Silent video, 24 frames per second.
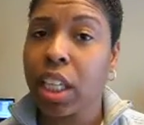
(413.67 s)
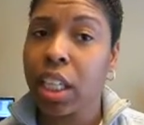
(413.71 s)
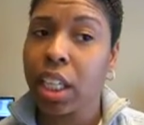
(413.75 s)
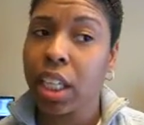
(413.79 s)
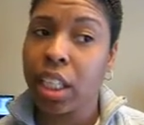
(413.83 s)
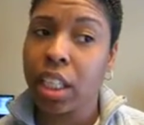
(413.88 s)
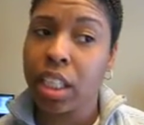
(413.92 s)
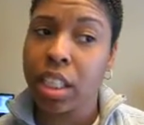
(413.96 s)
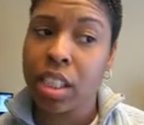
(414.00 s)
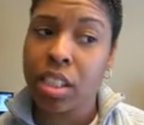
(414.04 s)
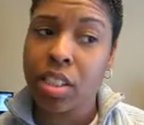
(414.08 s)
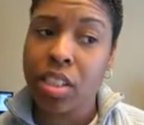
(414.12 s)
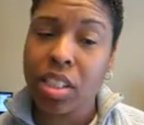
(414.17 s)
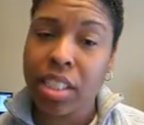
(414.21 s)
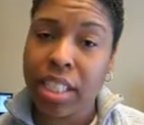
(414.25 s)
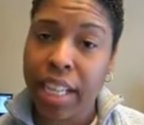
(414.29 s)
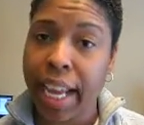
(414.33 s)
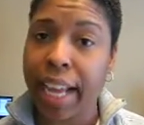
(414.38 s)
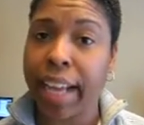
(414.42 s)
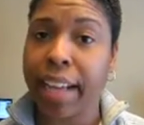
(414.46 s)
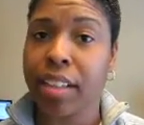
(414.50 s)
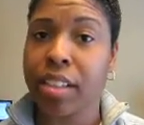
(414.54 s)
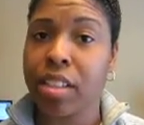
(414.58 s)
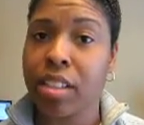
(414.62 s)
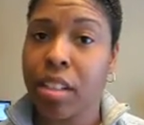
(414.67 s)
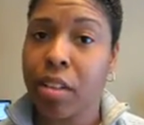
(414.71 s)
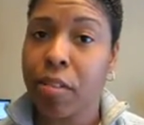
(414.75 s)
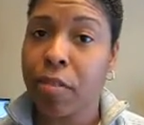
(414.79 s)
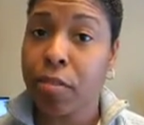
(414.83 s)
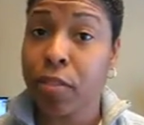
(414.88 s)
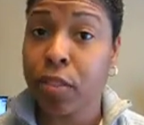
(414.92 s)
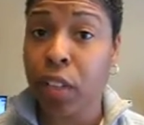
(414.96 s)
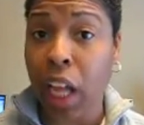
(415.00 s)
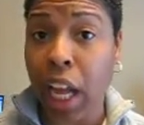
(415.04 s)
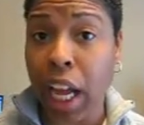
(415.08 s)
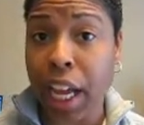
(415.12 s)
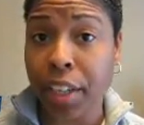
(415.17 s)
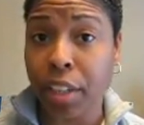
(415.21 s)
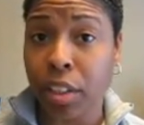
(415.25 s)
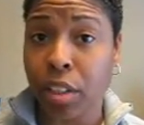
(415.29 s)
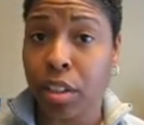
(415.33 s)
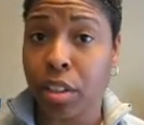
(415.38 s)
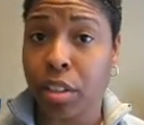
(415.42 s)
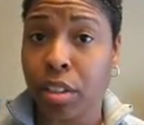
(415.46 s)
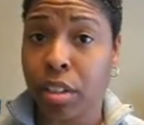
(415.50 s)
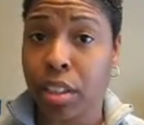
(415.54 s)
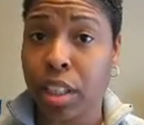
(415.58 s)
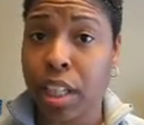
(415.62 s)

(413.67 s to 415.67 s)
is text FLYGIRL,